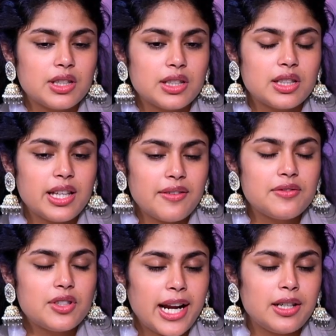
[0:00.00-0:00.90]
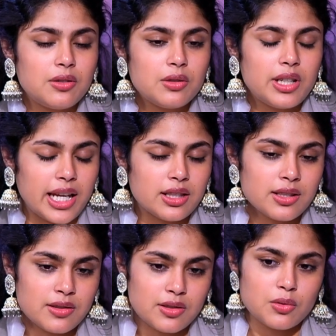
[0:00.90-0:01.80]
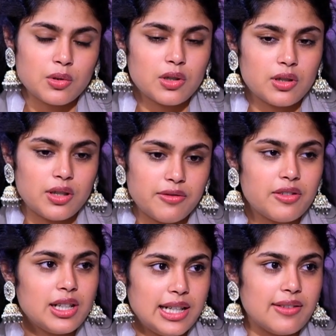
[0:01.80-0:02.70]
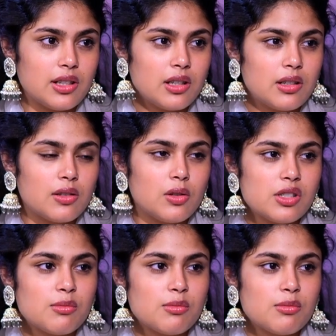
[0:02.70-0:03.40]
they have tried to take this to a different level, kocham